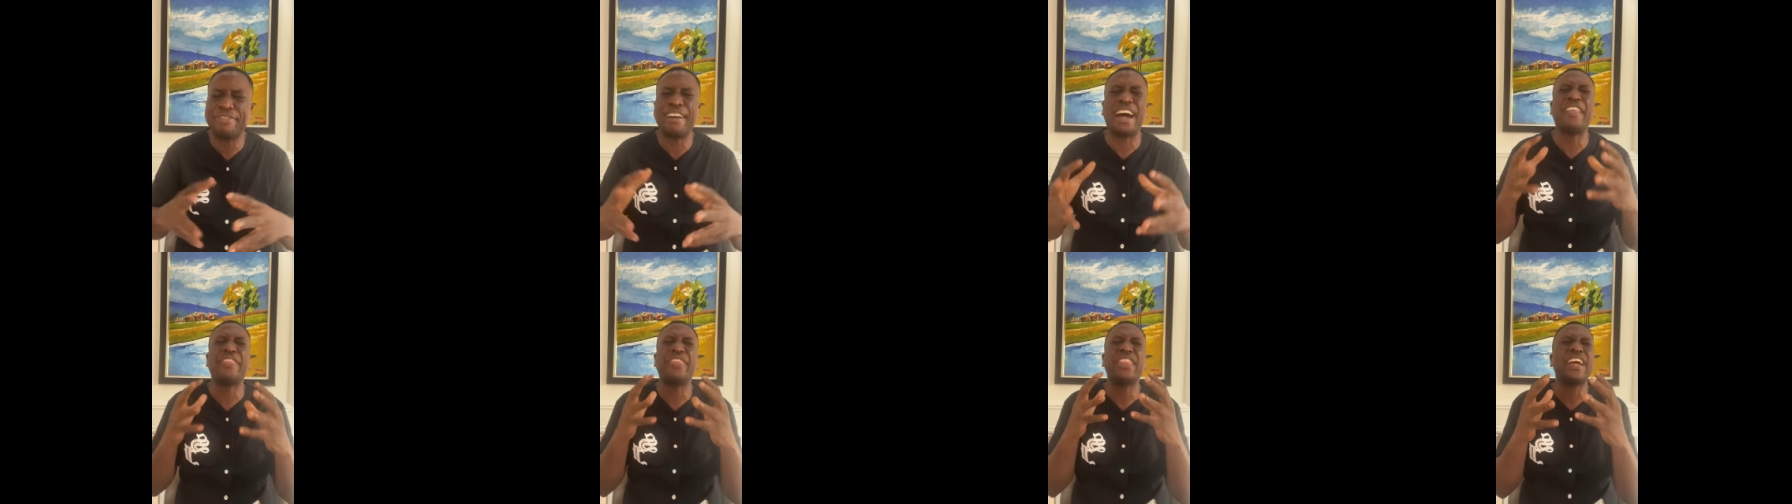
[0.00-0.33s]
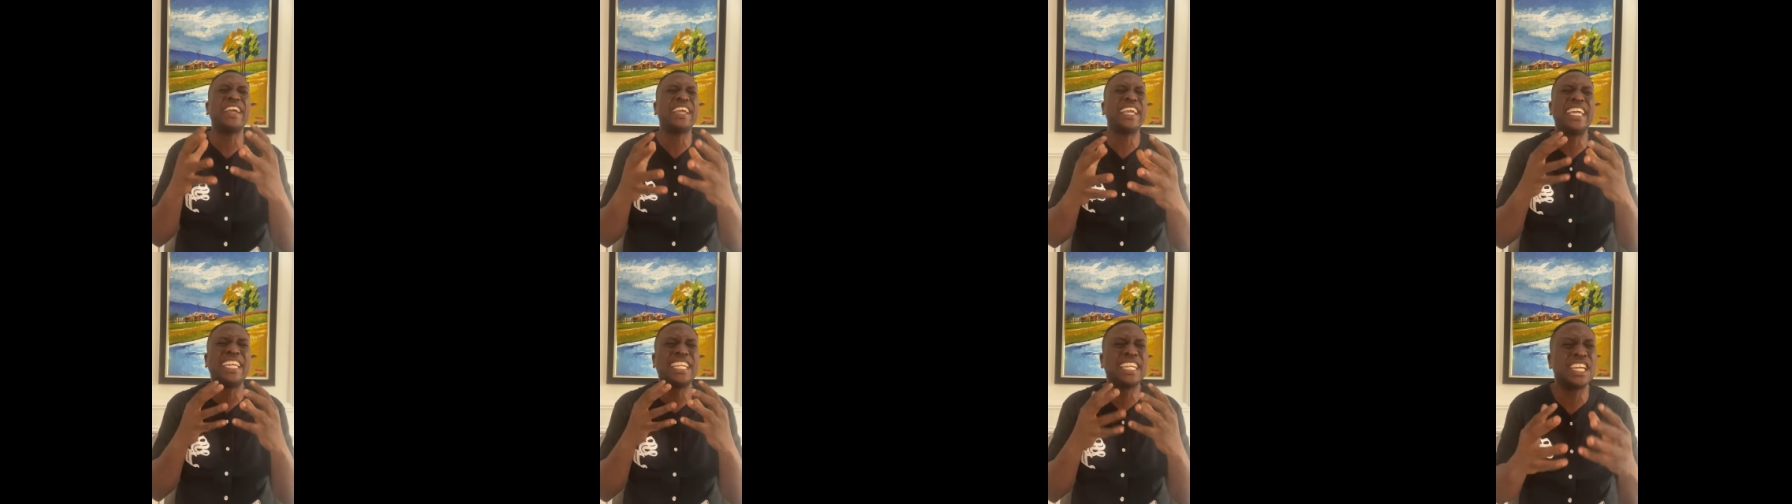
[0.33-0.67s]

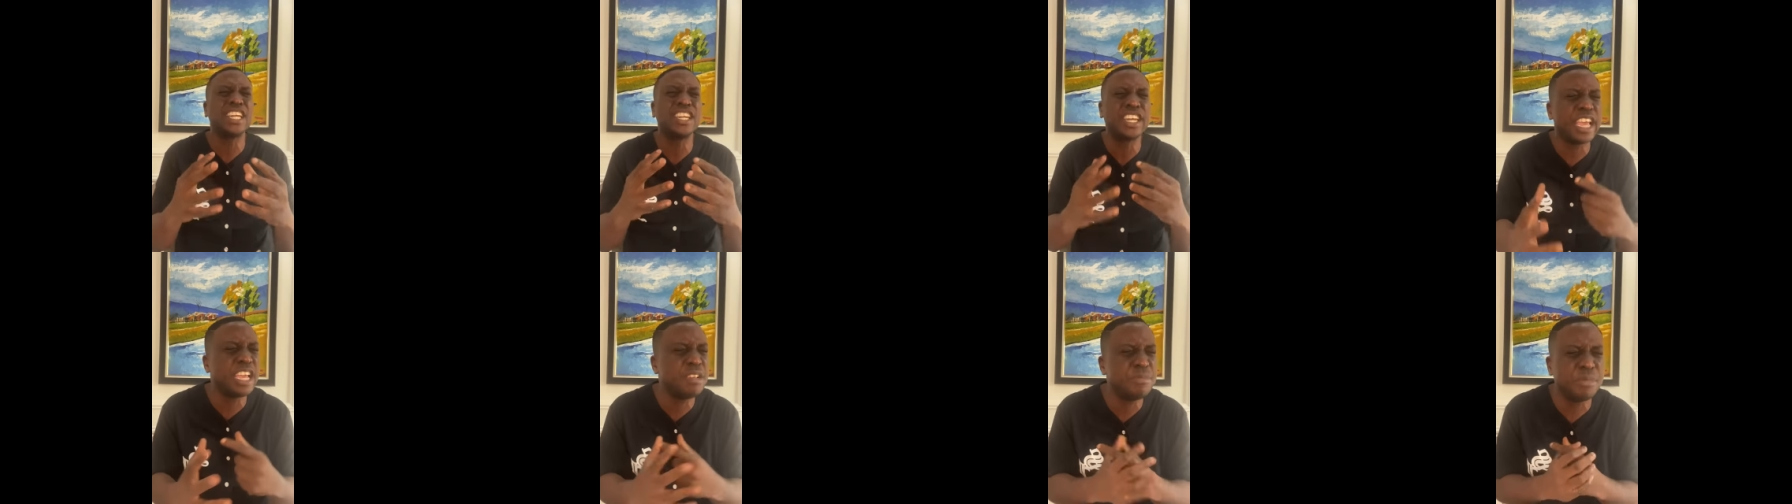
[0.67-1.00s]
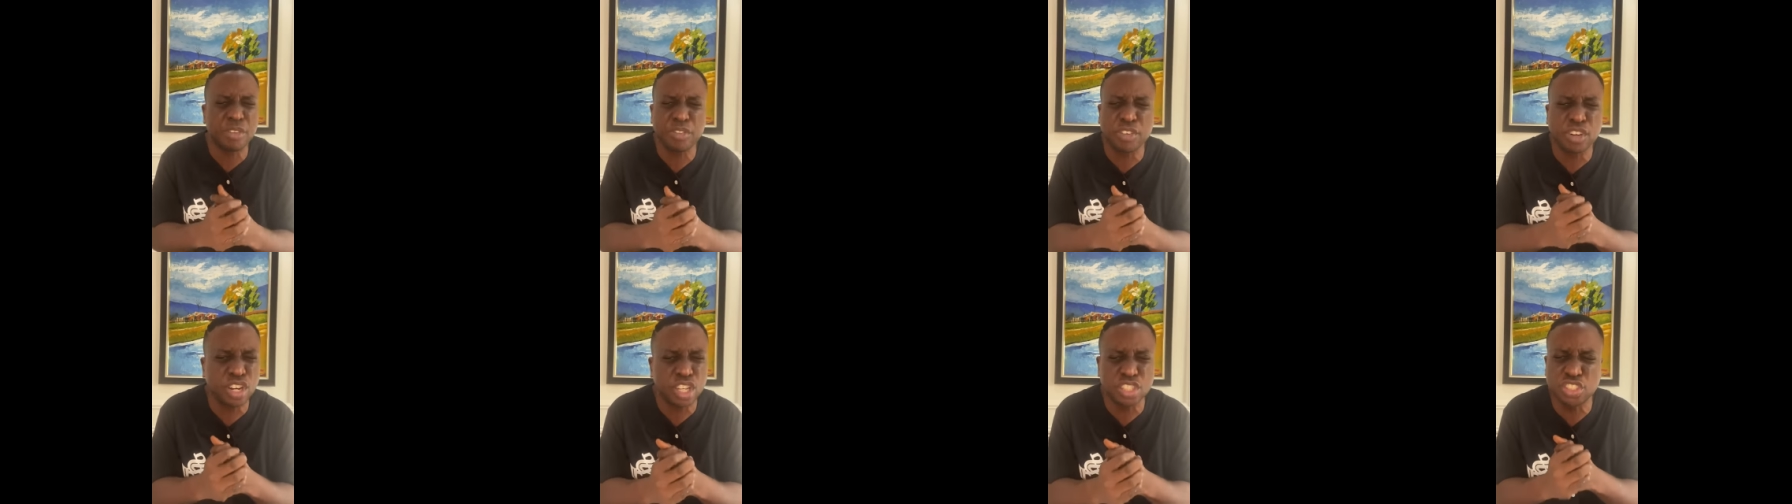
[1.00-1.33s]
Father, in the
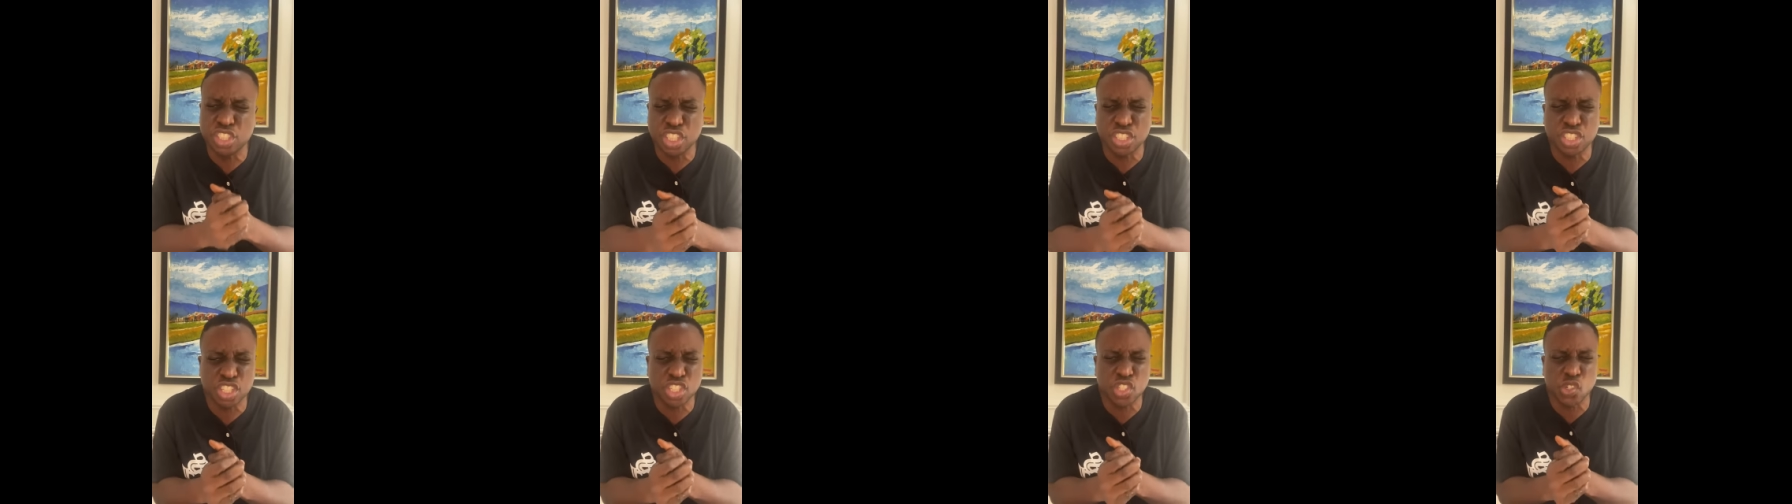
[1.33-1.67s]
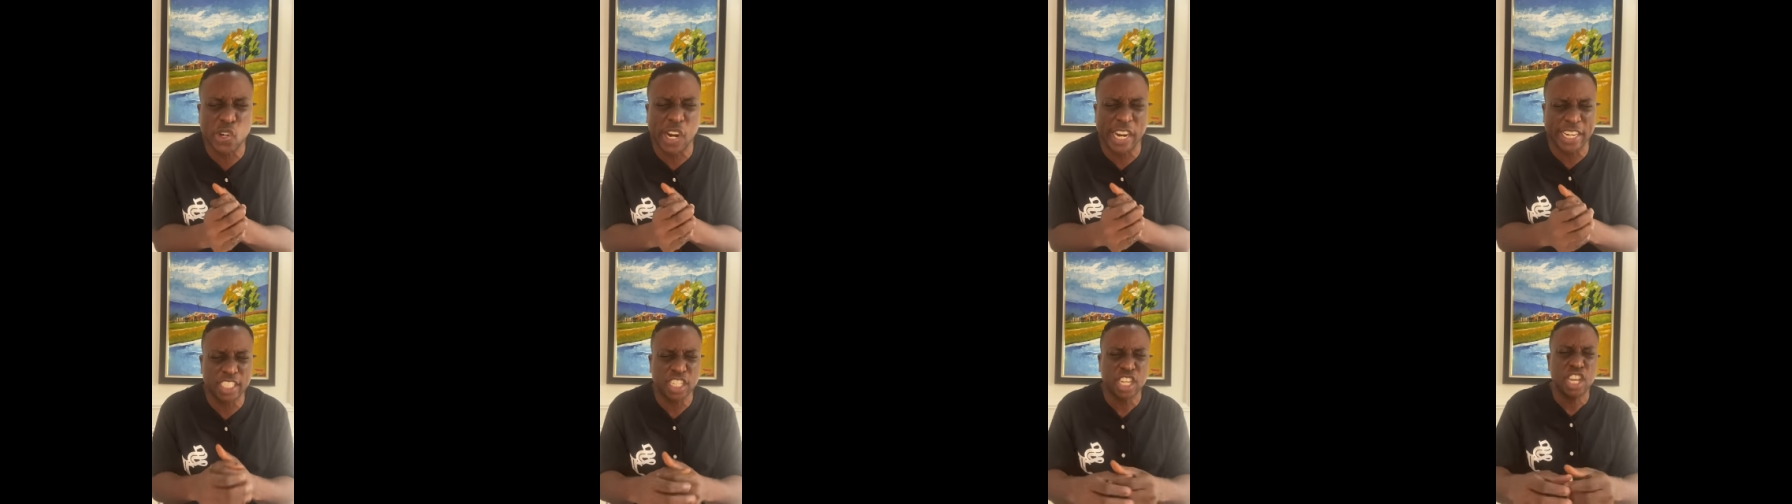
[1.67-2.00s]
name of the Lord
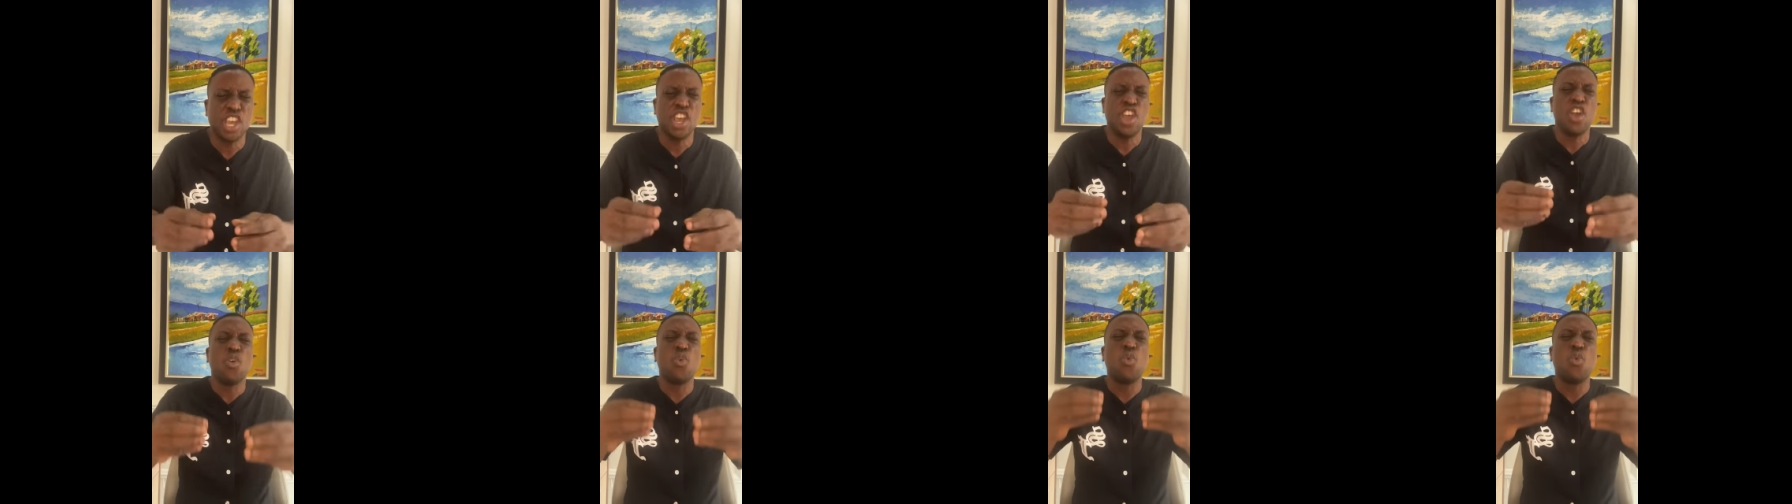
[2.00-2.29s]
Jesus Christ,